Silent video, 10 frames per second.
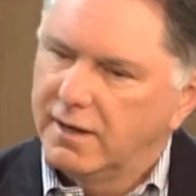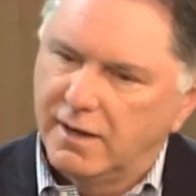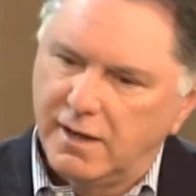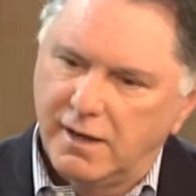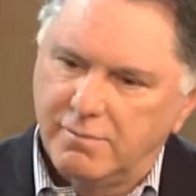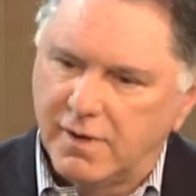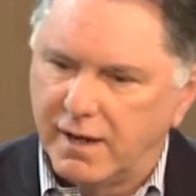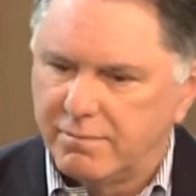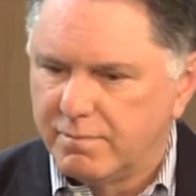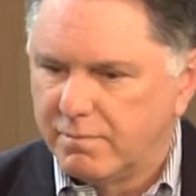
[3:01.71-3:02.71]

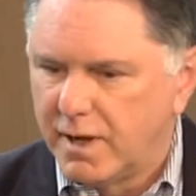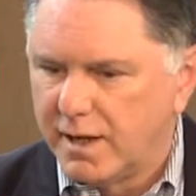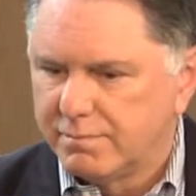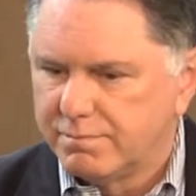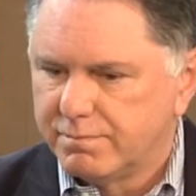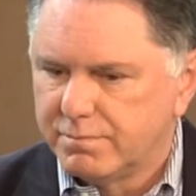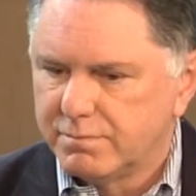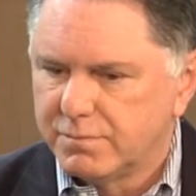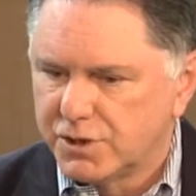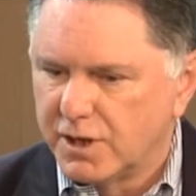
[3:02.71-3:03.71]
my
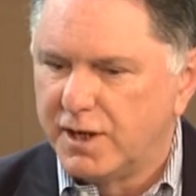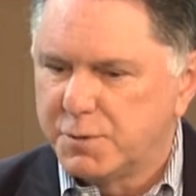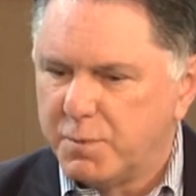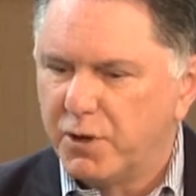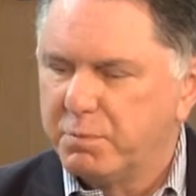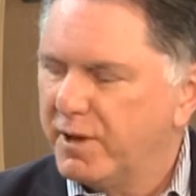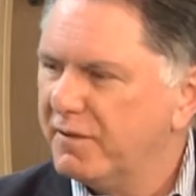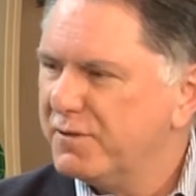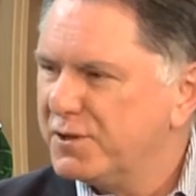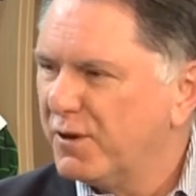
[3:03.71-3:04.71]
sons both played
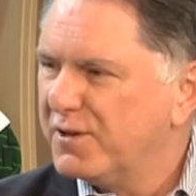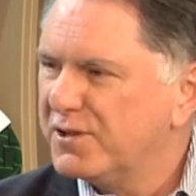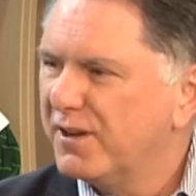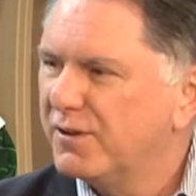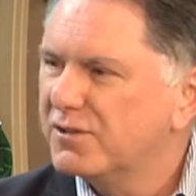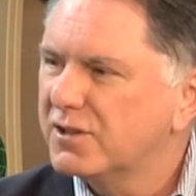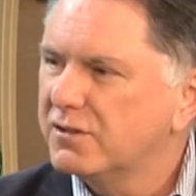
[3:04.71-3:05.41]
for Joey Jones,